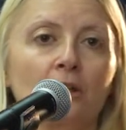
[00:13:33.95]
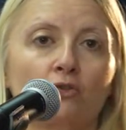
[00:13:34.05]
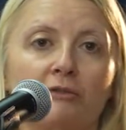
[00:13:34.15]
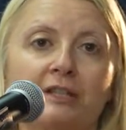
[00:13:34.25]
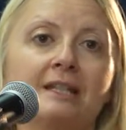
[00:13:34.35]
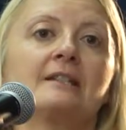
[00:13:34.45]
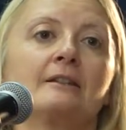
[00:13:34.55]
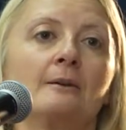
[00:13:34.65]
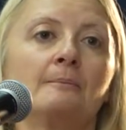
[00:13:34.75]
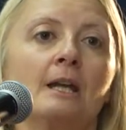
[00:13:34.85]
So the
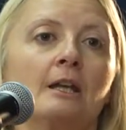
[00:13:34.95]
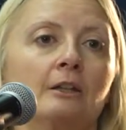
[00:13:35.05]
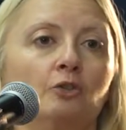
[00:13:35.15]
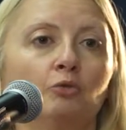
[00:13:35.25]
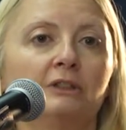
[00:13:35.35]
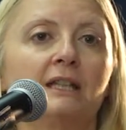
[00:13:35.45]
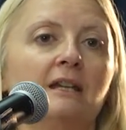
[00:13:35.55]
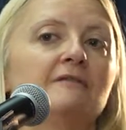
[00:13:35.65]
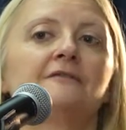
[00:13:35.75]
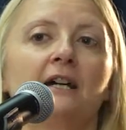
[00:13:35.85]
system, you would
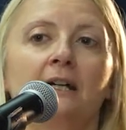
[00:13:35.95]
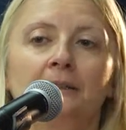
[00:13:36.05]
give